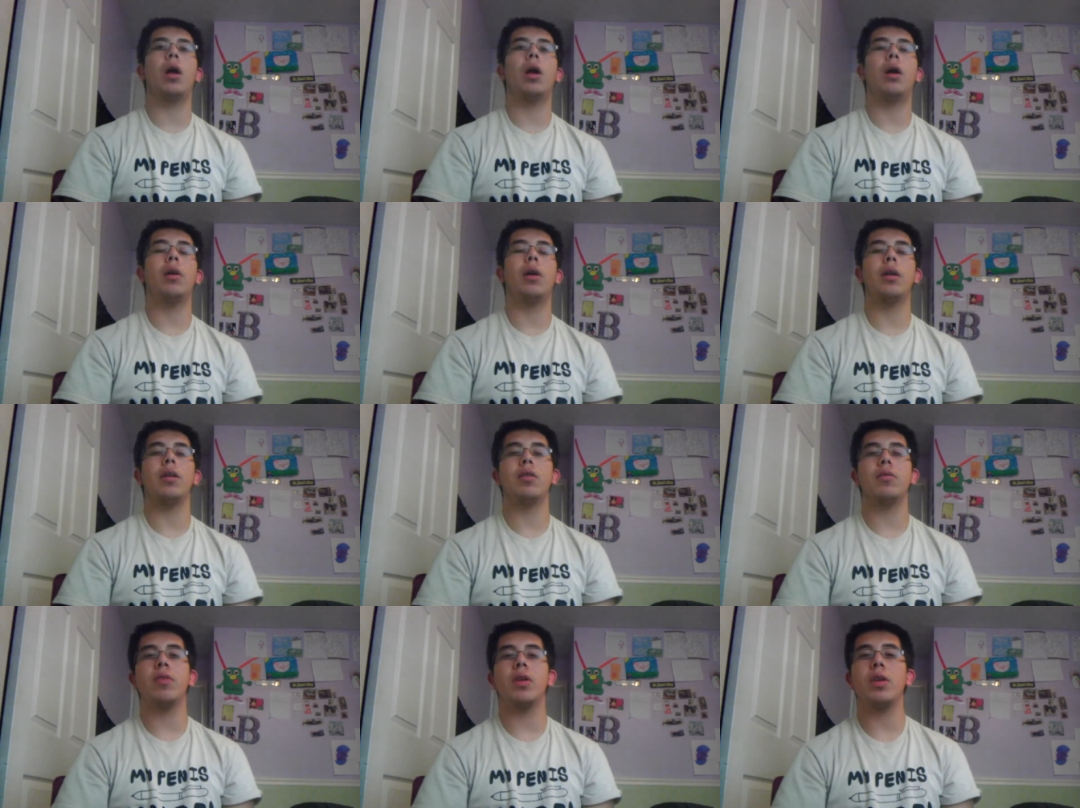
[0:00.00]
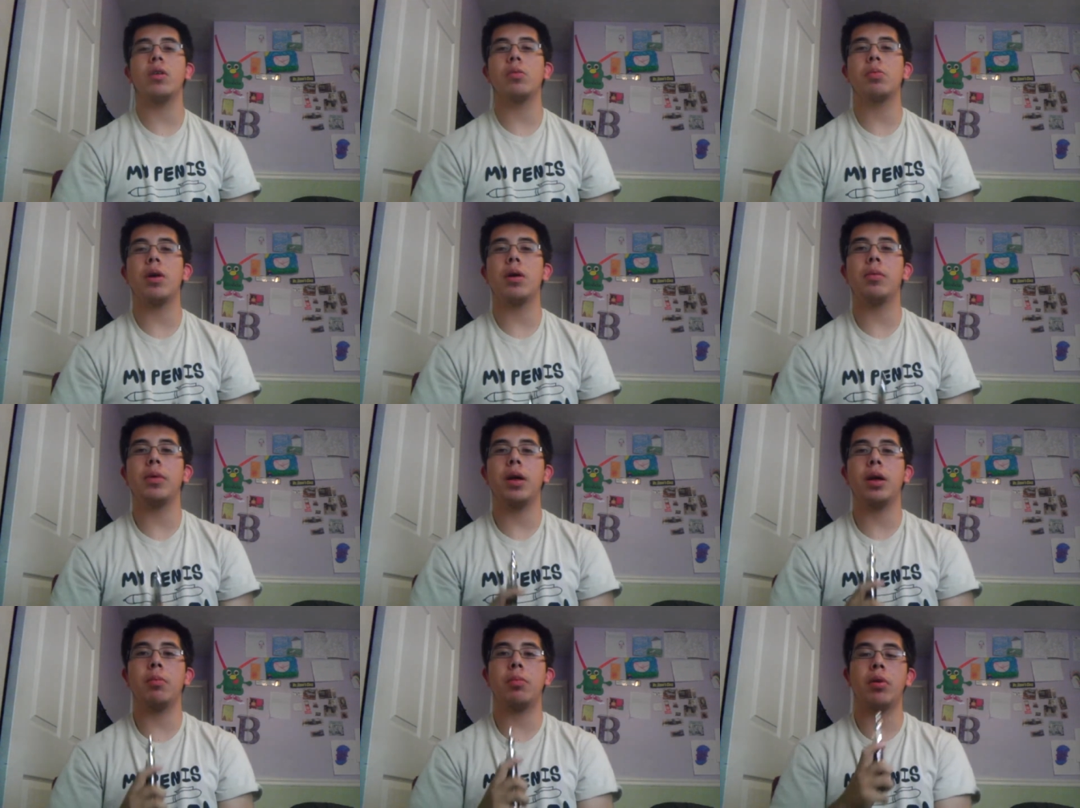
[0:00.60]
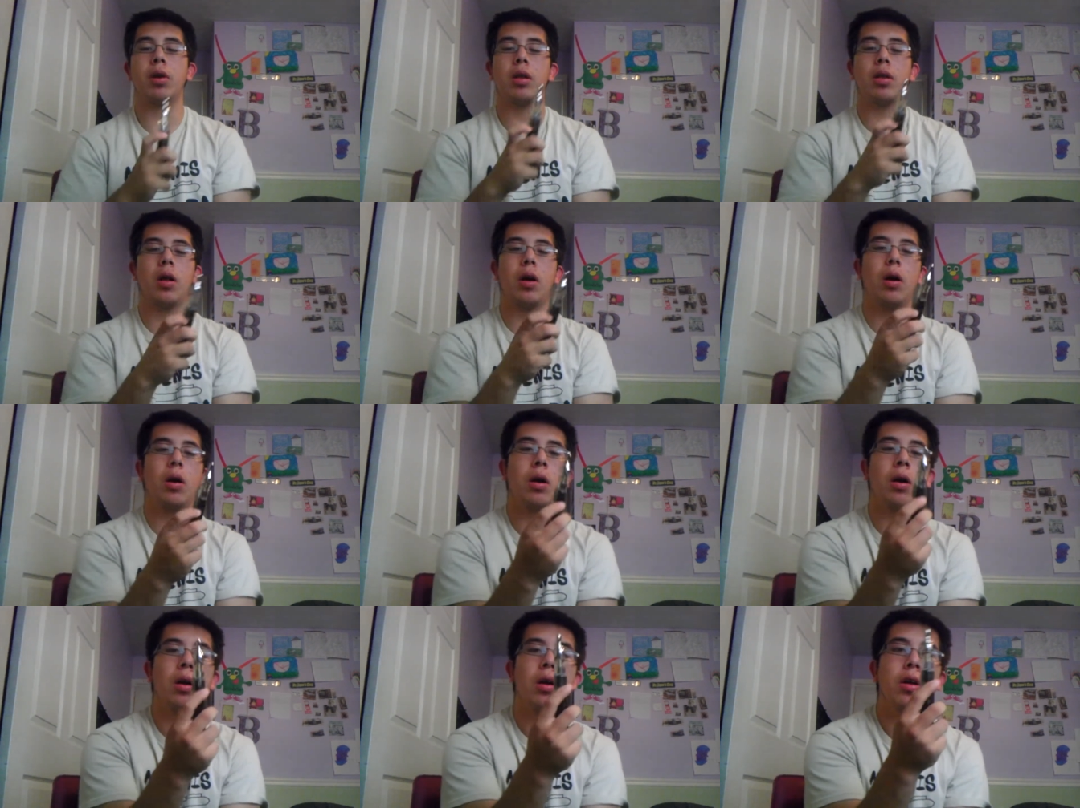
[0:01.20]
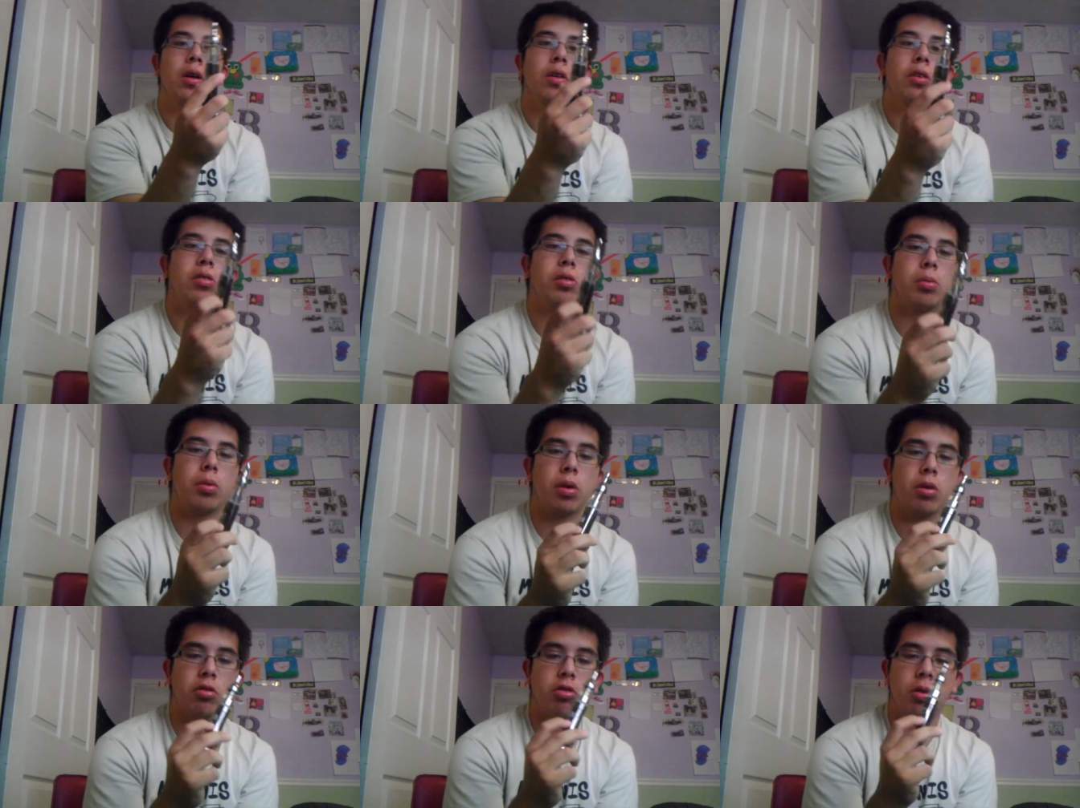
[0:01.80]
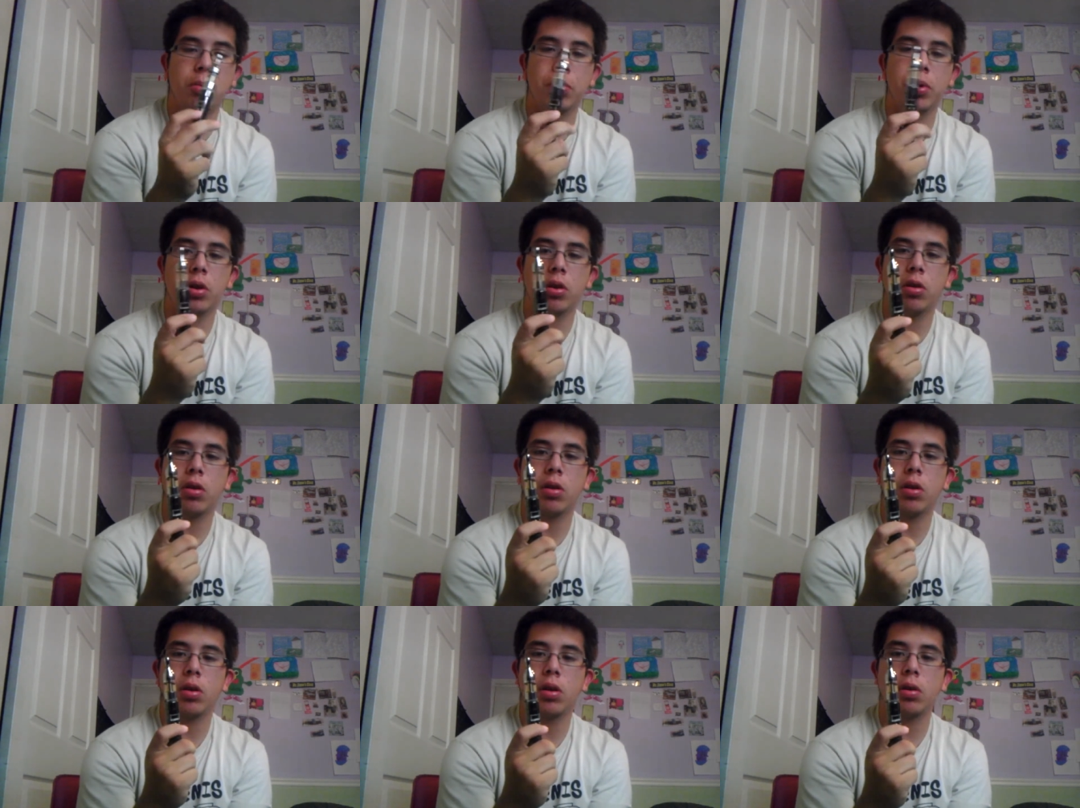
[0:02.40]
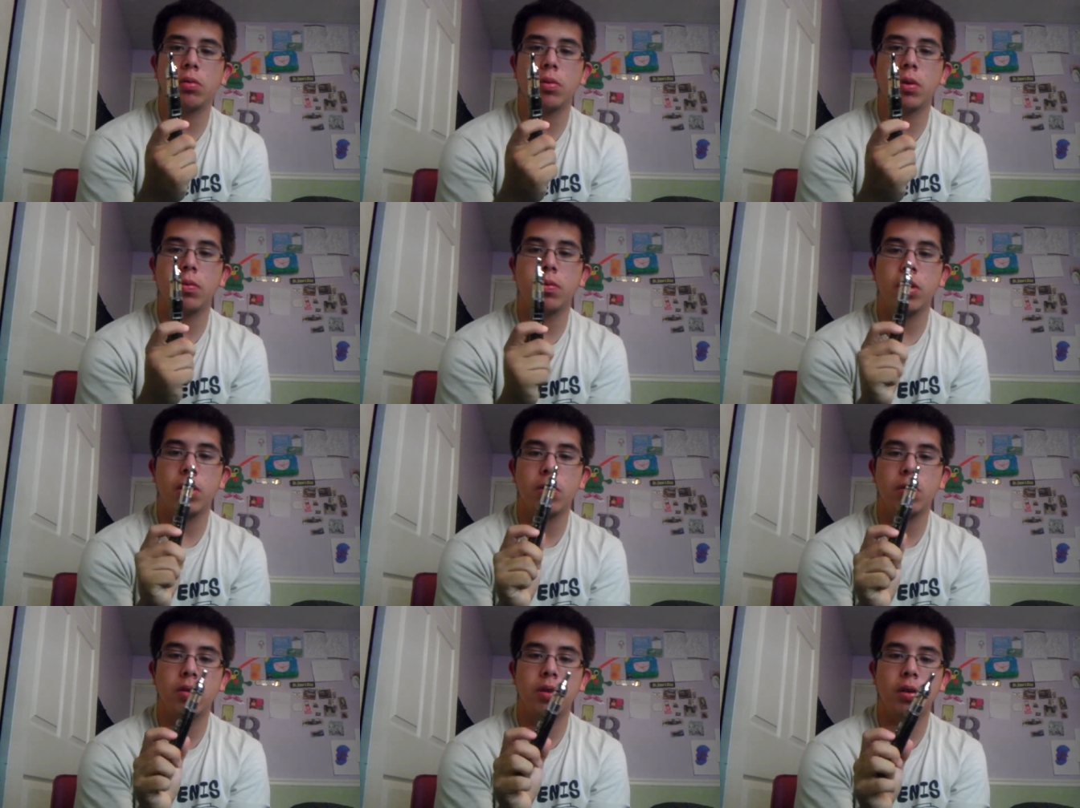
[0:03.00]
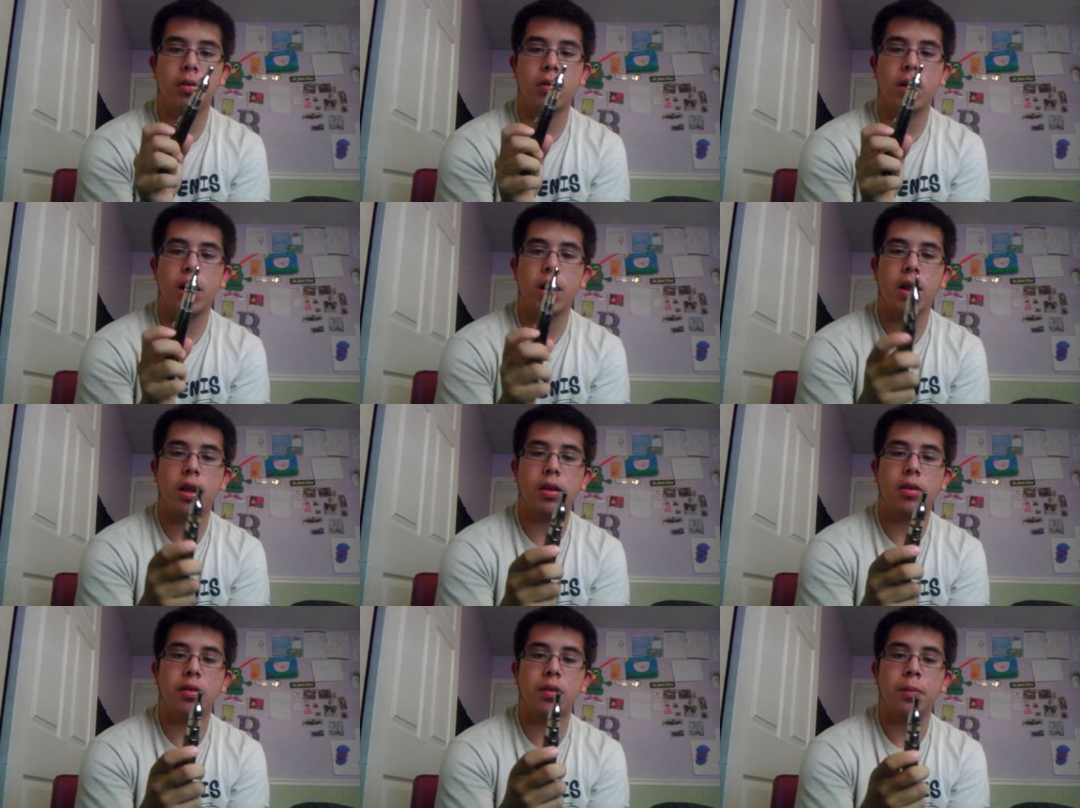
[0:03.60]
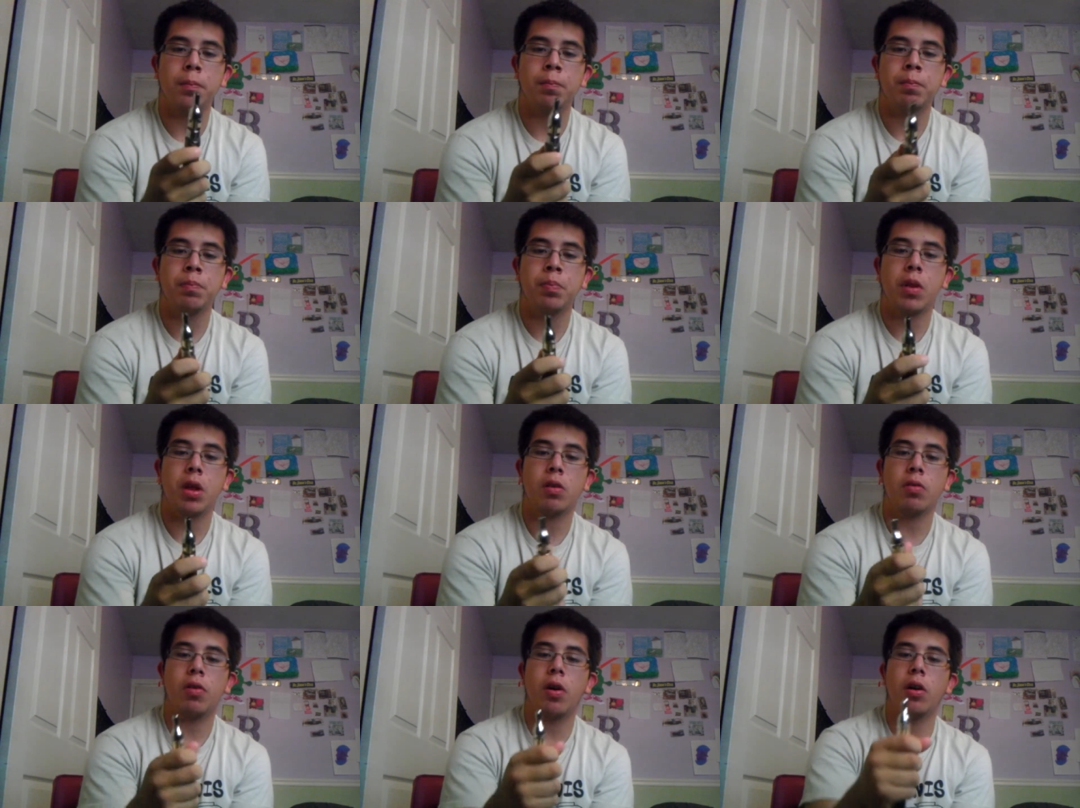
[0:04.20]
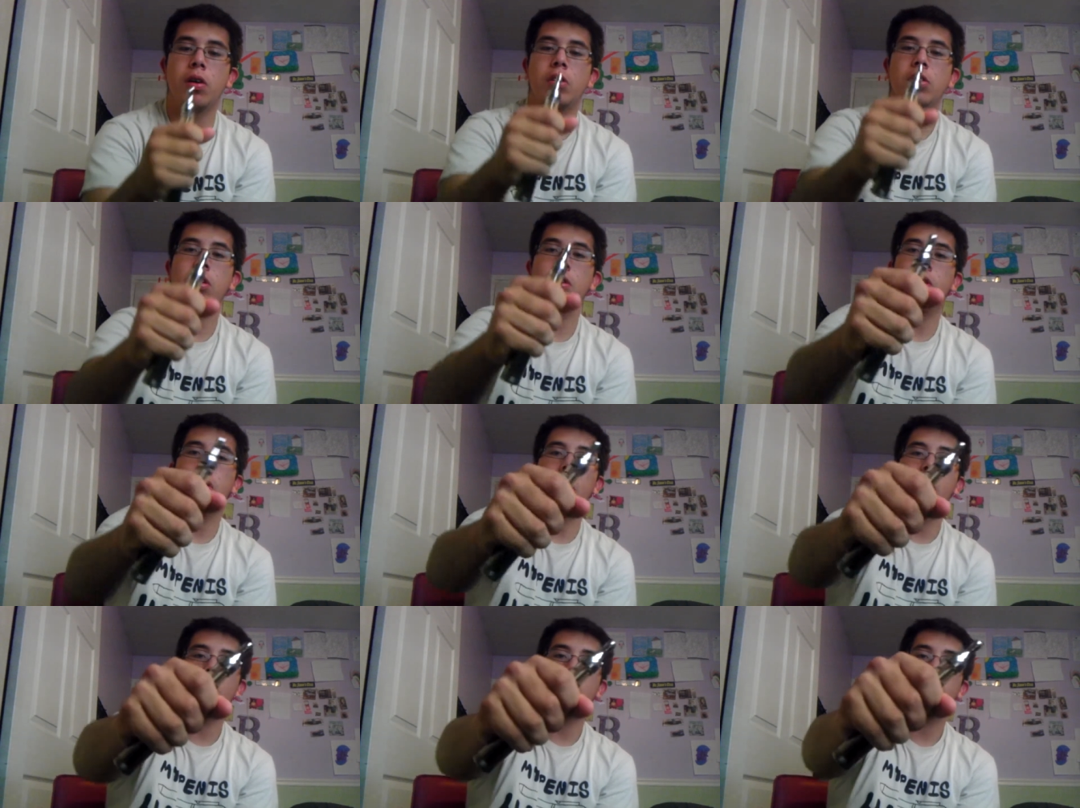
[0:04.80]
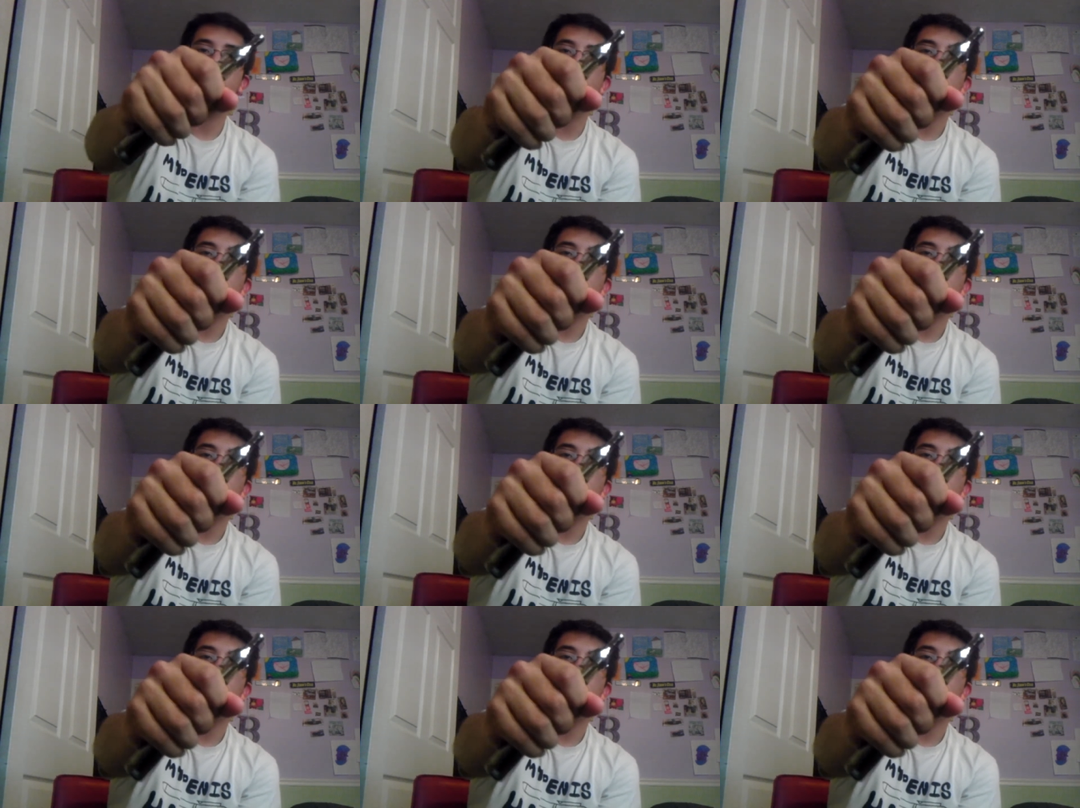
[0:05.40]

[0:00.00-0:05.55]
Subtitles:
Alright, this video is probably getting pretty long, so we're going to jump into the reviews and ratings. As far as the look